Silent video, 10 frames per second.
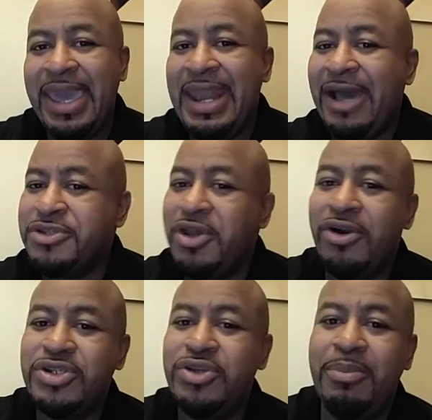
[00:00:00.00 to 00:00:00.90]
And I'll
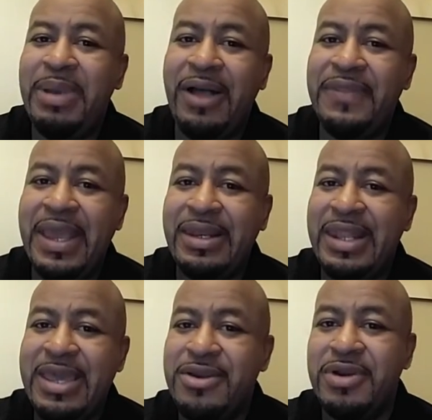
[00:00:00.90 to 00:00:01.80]
talk to you about that
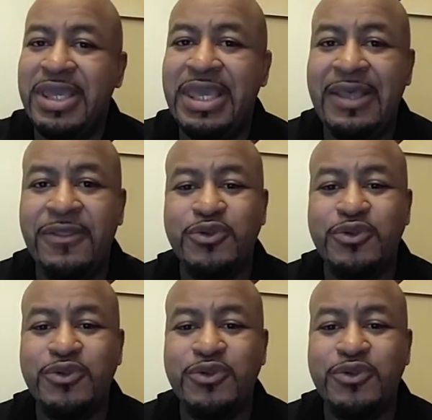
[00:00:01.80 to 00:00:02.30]
later again,